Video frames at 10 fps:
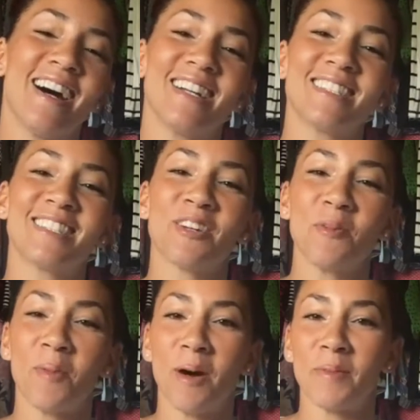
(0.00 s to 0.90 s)
single
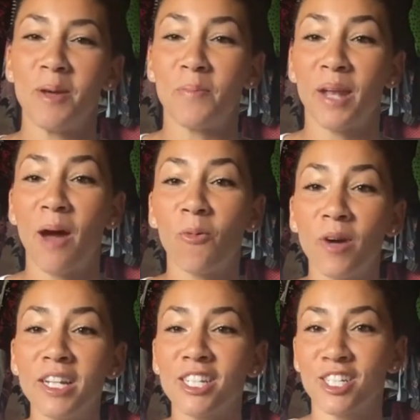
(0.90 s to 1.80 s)
mom in it. But I
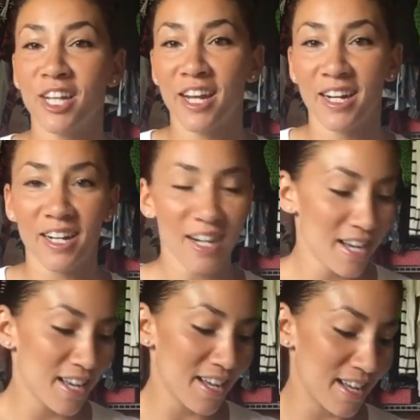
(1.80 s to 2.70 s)
wanted to share
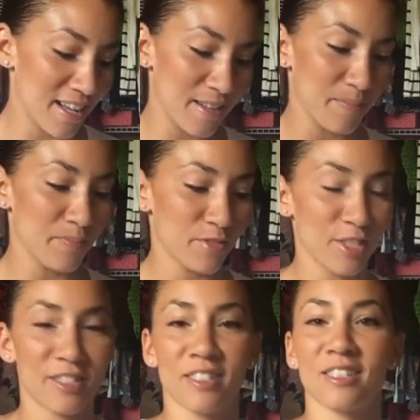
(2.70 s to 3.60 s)

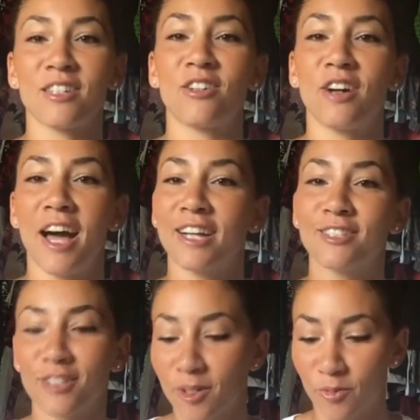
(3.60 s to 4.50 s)
just this little
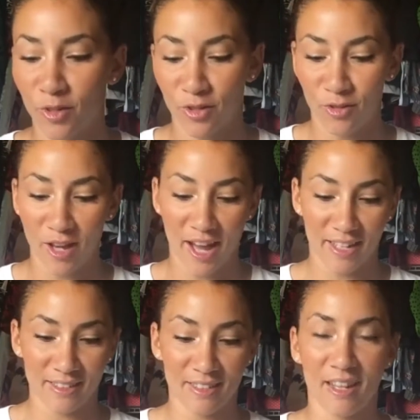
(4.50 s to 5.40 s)
excerpt with you
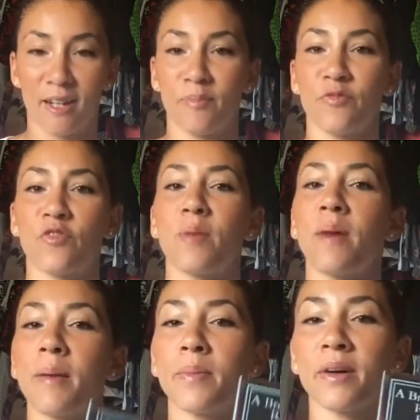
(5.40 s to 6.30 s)
guys from
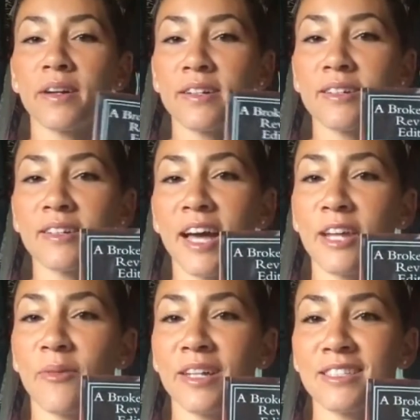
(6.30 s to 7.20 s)
my book.
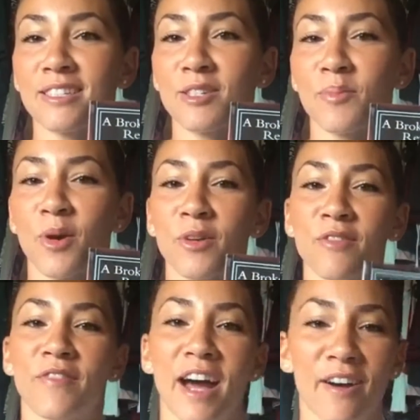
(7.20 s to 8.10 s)
Anyways, this is A
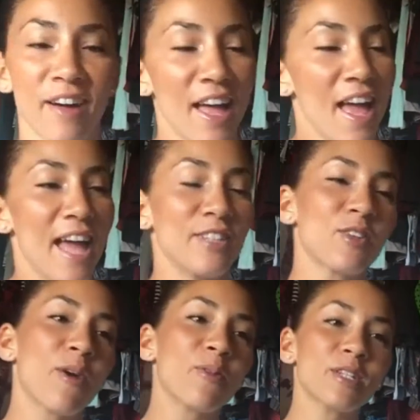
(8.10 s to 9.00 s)
Broken Vow. And
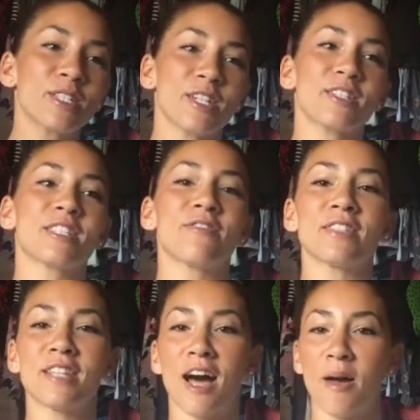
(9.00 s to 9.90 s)
so I wanted to share just of
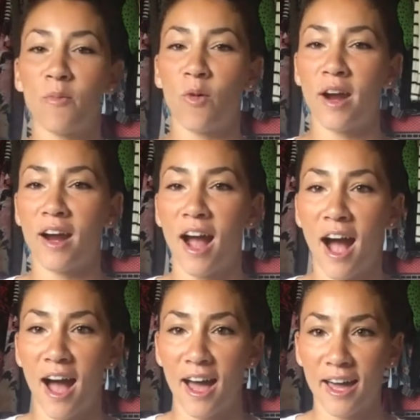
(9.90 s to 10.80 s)
a time where
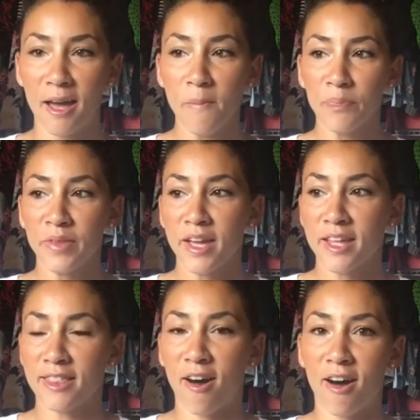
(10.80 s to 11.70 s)
I
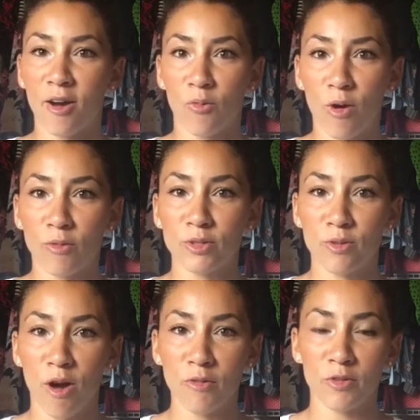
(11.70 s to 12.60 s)
thought, what was
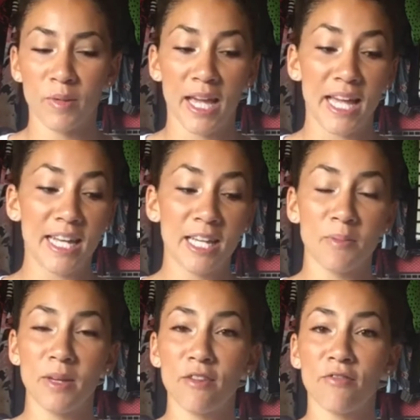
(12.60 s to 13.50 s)
wrong with me? And it
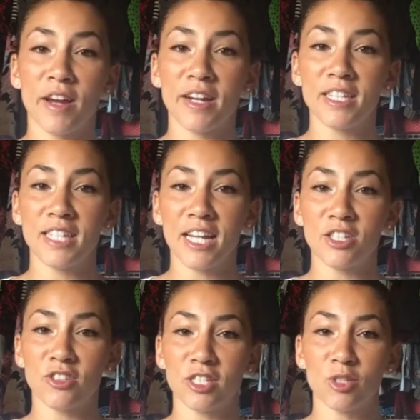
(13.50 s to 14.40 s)
could be a very
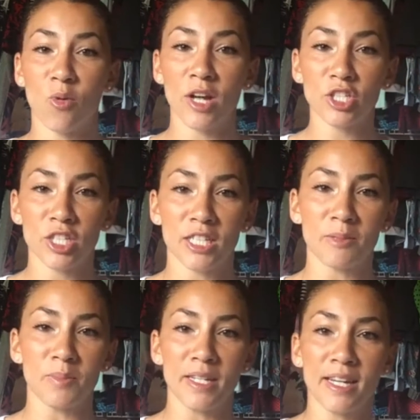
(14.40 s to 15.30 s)
dangerous
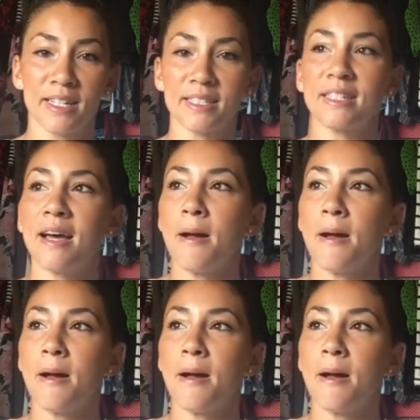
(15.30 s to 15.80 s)
question because